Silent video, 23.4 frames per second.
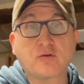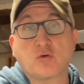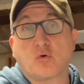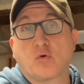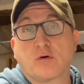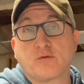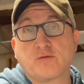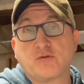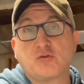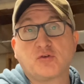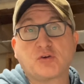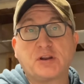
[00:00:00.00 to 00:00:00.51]
or
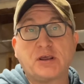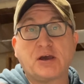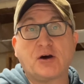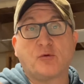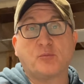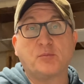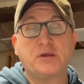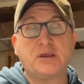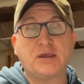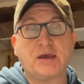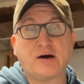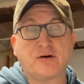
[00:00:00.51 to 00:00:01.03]
if you can help
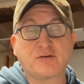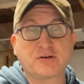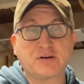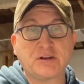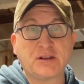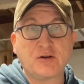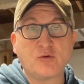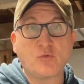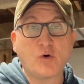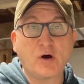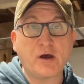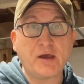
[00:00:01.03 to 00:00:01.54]
me out in
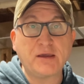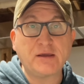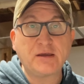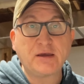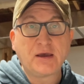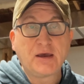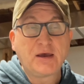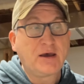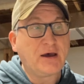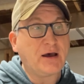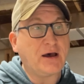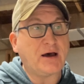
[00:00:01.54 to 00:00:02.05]
any way,
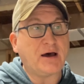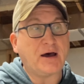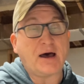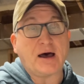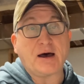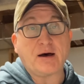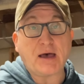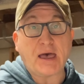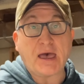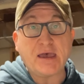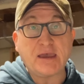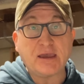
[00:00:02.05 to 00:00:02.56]

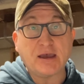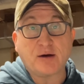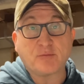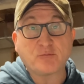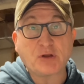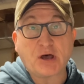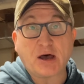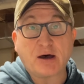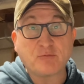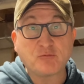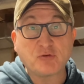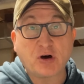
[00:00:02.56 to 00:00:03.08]
hey,
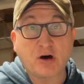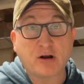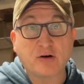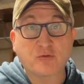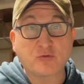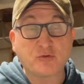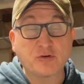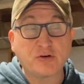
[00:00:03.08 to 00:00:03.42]
I'm not